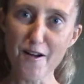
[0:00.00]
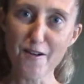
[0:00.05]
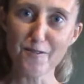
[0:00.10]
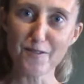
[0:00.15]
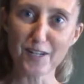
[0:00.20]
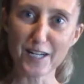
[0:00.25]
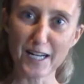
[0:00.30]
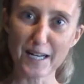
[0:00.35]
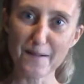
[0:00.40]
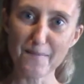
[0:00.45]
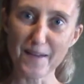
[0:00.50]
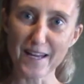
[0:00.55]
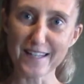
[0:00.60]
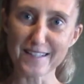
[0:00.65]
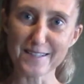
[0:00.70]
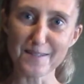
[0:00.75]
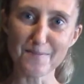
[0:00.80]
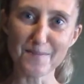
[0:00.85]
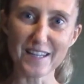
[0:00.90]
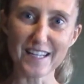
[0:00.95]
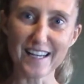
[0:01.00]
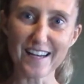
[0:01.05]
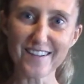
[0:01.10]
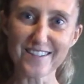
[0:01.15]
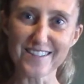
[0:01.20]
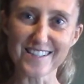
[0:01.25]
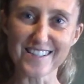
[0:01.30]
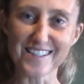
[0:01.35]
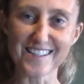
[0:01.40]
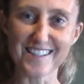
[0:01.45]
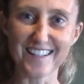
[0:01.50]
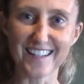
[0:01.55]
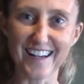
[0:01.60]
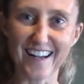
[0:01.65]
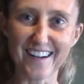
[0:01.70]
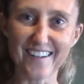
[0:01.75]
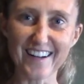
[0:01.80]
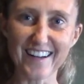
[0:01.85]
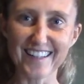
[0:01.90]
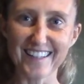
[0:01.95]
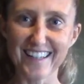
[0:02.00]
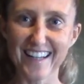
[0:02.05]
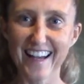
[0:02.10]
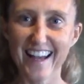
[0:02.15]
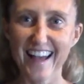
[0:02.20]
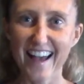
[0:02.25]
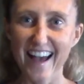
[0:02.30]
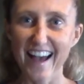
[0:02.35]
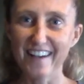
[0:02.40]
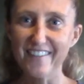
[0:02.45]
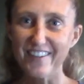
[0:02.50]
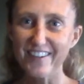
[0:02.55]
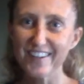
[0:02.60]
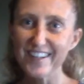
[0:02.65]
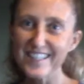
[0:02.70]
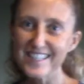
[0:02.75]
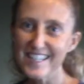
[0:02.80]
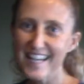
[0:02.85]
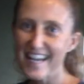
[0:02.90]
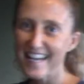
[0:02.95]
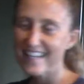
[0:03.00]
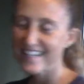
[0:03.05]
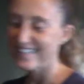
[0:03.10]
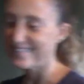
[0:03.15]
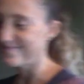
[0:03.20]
we're going to make something else. All right. Have a great day.